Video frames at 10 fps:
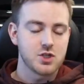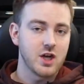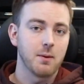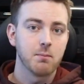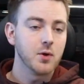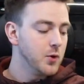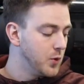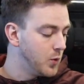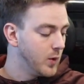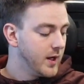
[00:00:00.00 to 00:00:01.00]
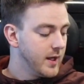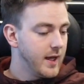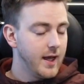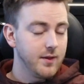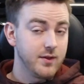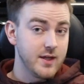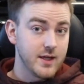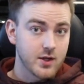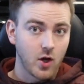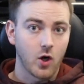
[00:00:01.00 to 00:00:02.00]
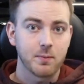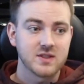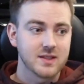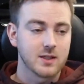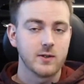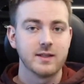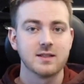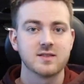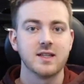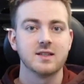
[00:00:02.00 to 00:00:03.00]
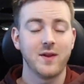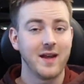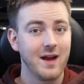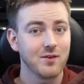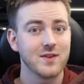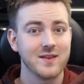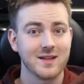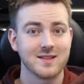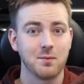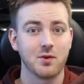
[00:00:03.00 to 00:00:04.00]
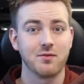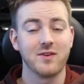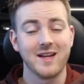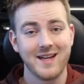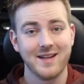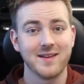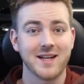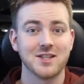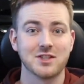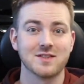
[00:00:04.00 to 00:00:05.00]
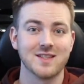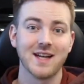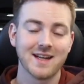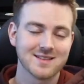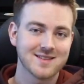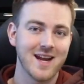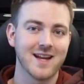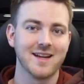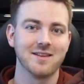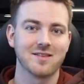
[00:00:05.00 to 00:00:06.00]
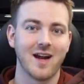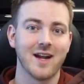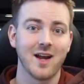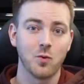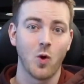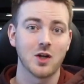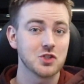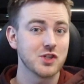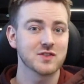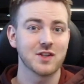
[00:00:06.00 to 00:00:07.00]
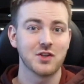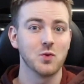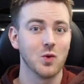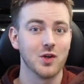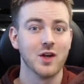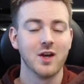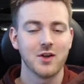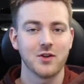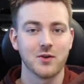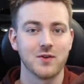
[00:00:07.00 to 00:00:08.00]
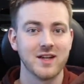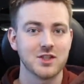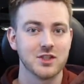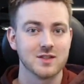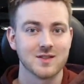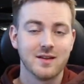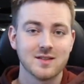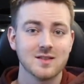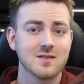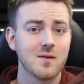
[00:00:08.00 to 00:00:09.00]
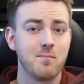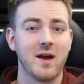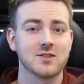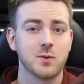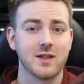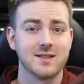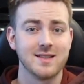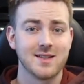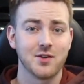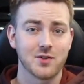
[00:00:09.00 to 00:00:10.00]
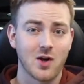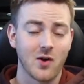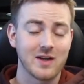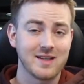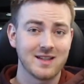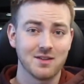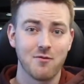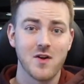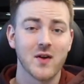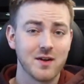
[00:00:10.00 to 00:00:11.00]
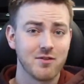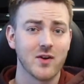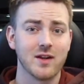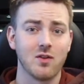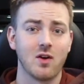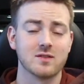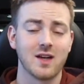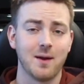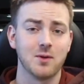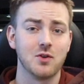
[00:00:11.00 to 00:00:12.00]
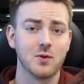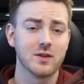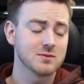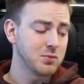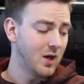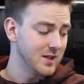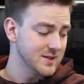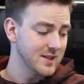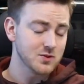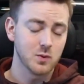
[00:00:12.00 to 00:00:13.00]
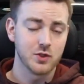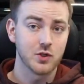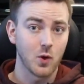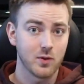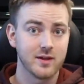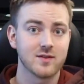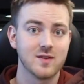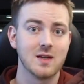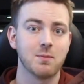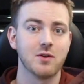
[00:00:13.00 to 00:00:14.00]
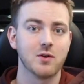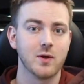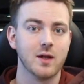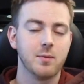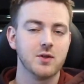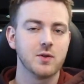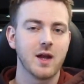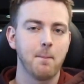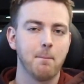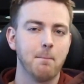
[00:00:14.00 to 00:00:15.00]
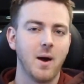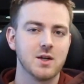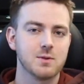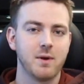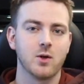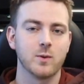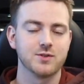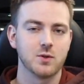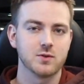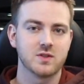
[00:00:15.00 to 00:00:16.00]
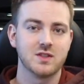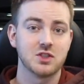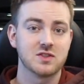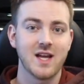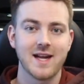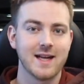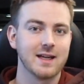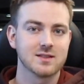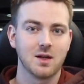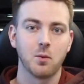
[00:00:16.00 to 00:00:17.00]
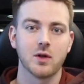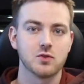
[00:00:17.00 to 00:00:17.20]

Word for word: shampoo the carpets and clean the seats, and everything that is able to fit in the kitchen sink gets taken inside and washed just like you would your dishes. This is the best way to detail your car. It takes a very, very long time to do this process when you go this deep into it, but you get much better results than just taking it somewhere and